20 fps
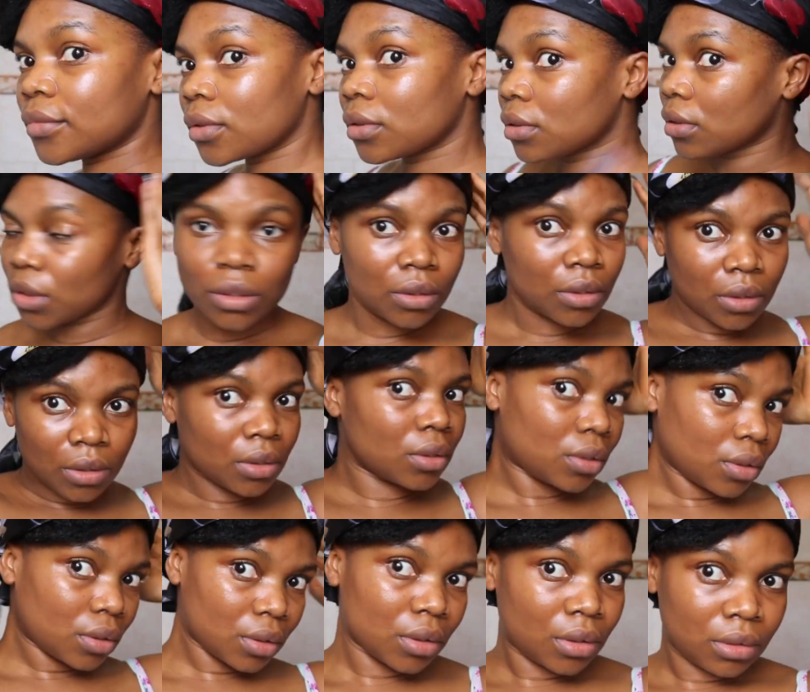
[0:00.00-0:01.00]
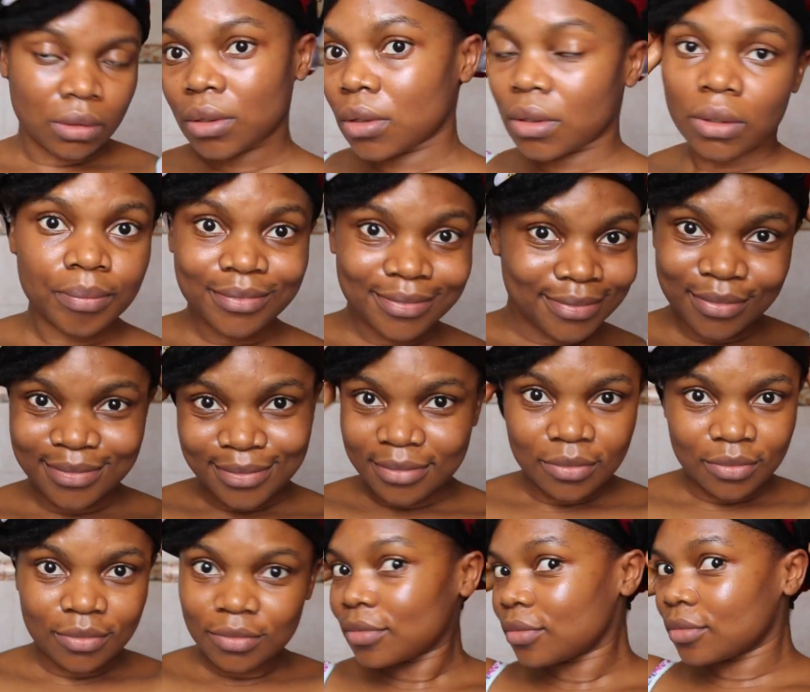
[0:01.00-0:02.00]
when I'm done dressing up. I
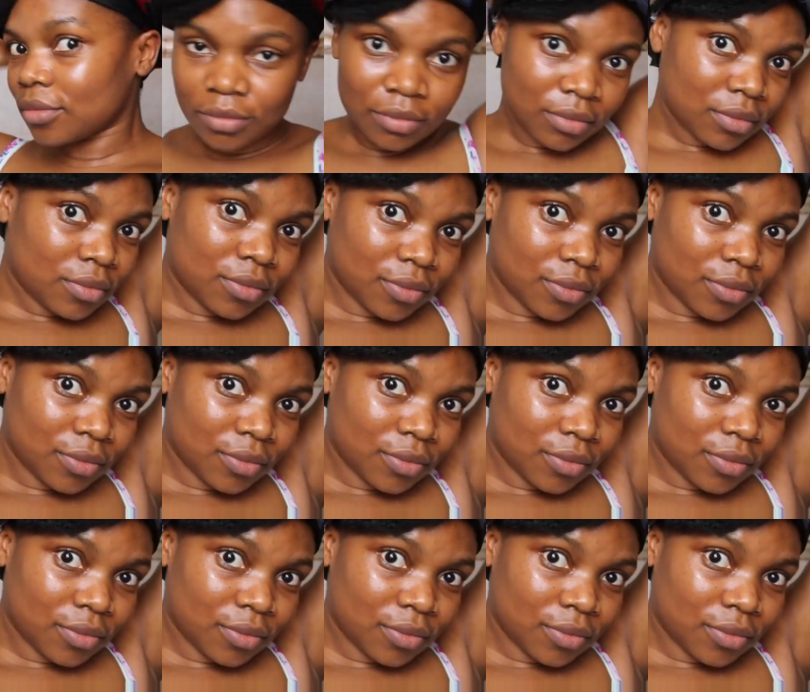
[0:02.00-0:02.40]
was going